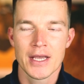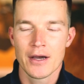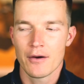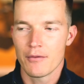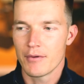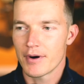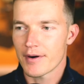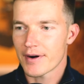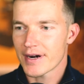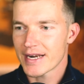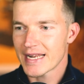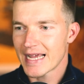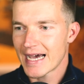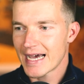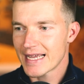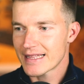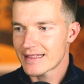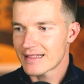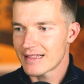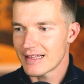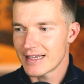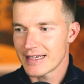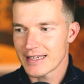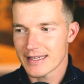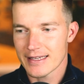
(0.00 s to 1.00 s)
We were
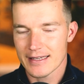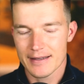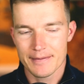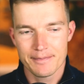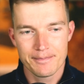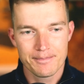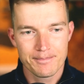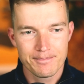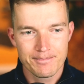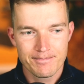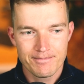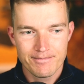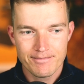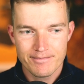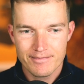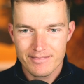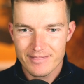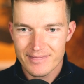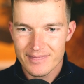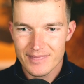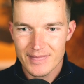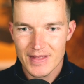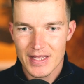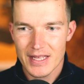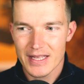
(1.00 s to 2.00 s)
not like,
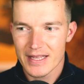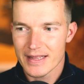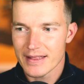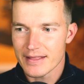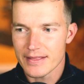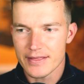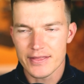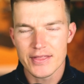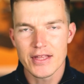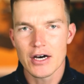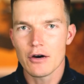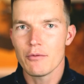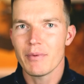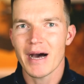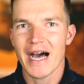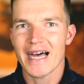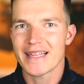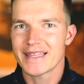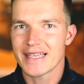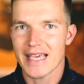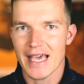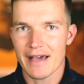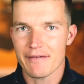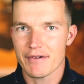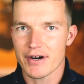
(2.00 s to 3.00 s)

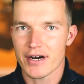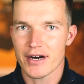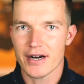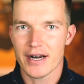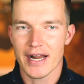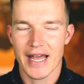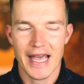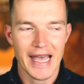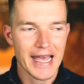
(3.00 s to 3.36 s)
nobody ever